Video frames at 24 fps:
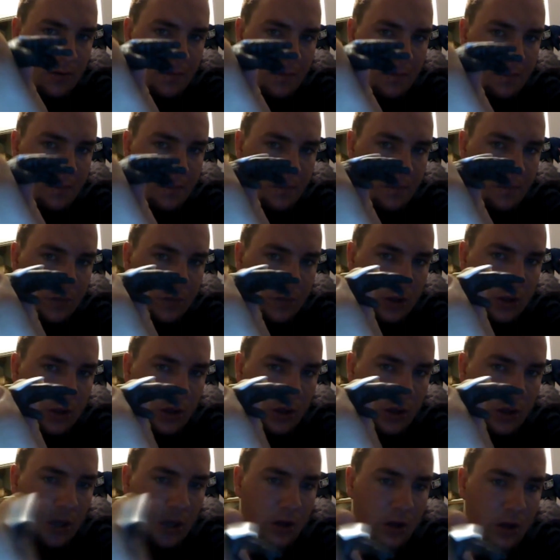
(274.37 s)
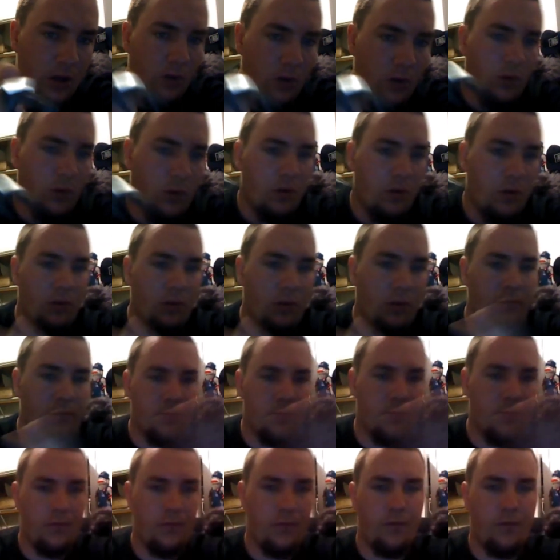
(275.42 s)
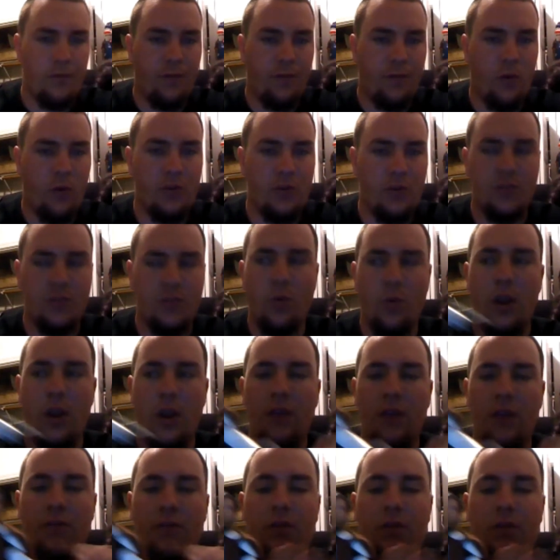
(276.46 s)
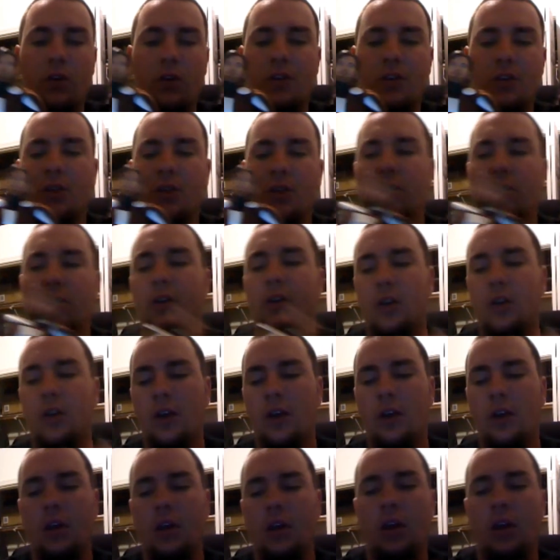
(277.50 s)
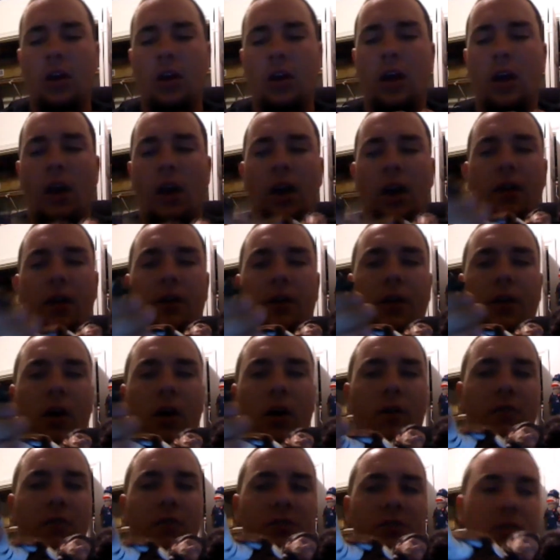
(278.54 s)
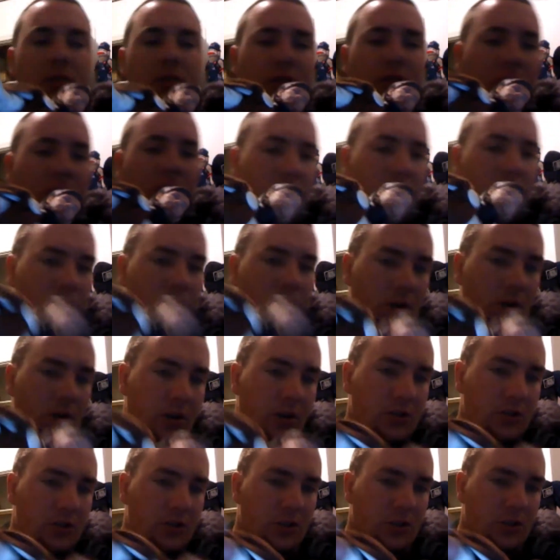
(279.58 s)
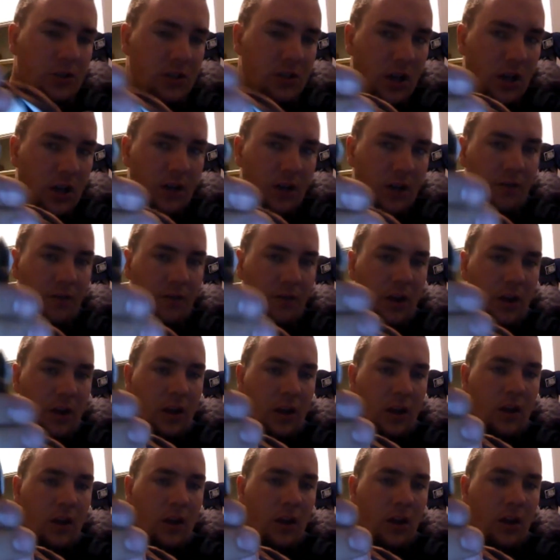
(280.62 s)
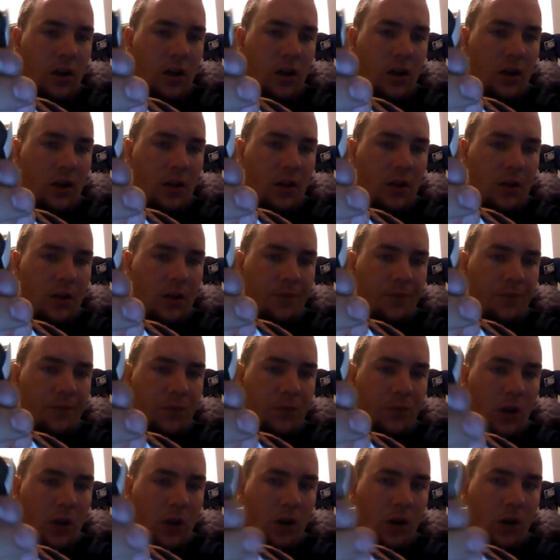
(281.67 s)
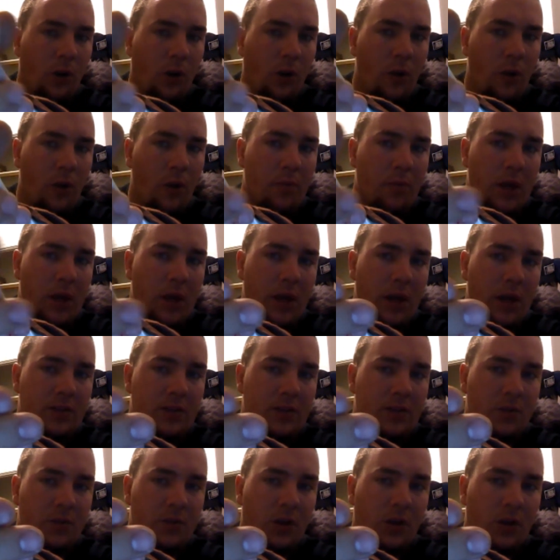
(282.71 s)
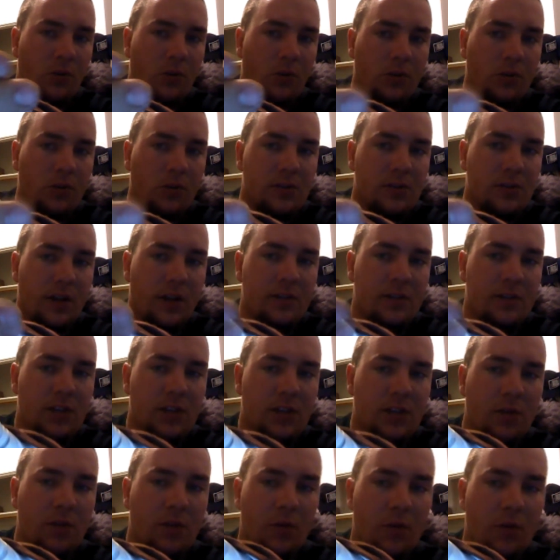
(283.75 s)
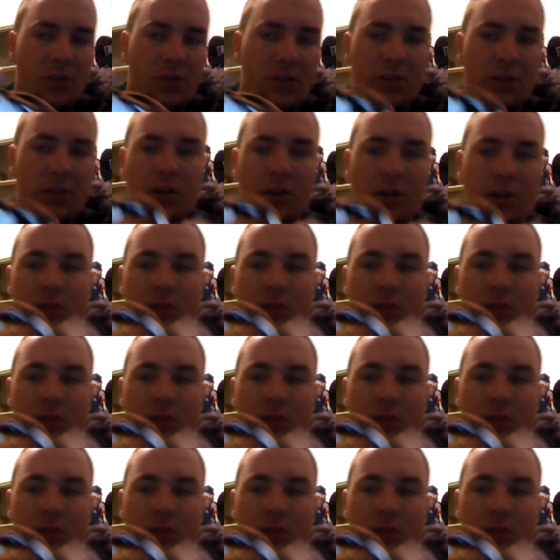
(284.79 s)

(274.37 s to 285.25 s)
got a whole little force wave look to it, and obviously the other one is just kind of a grip hand so he can hold his lightsaber, which he does hold